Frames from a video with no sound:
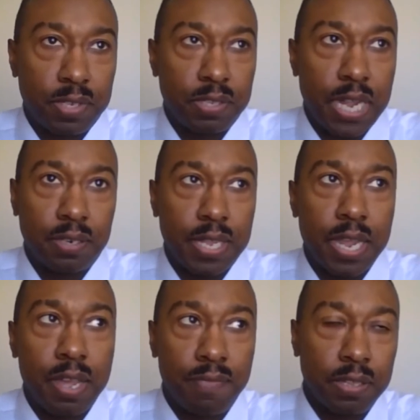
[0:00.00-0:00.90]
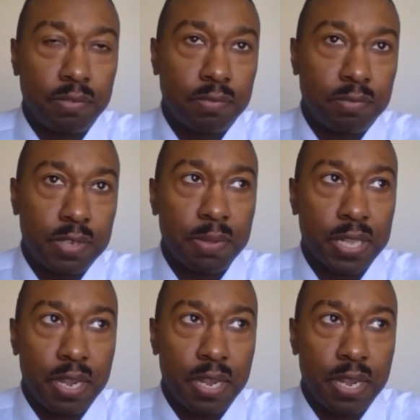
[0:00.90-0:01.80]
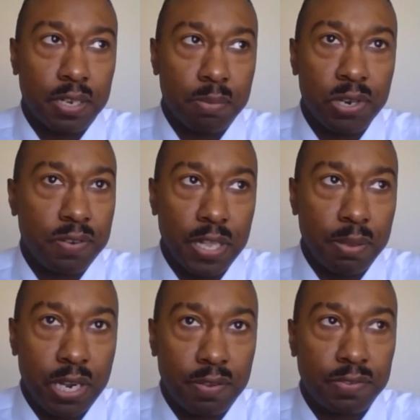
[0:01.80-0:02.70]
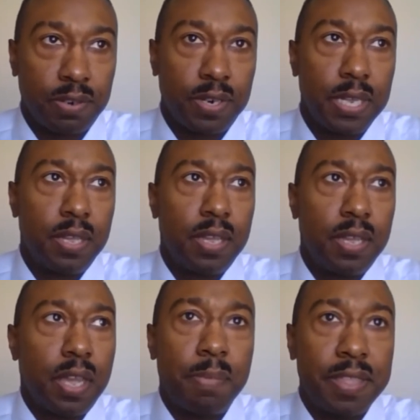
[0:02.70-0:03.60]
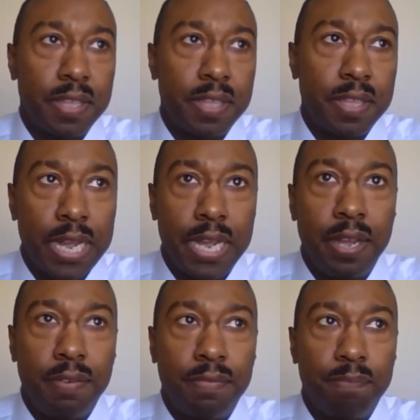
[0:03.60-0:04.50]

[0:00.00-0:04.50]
like they have typically a community development officer, and then they'll have,